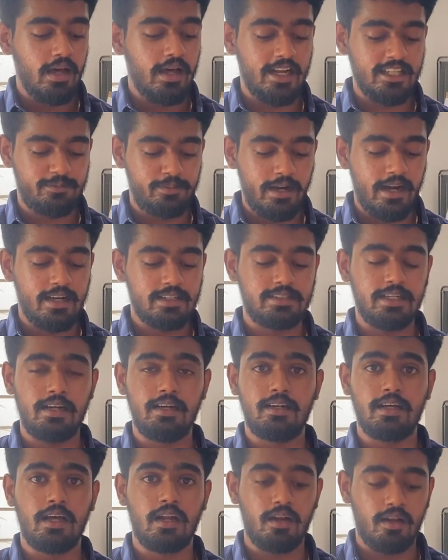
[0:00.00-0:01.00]
Respiratory
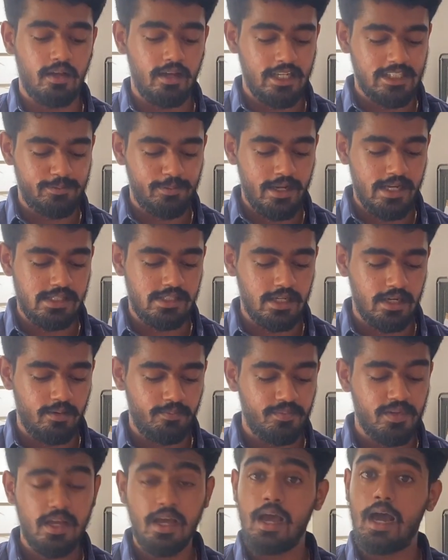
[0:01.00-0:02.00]
center,
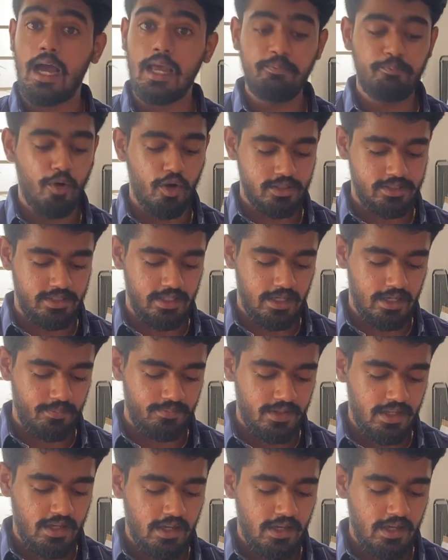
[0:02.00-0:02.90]
respiration, hypoxia,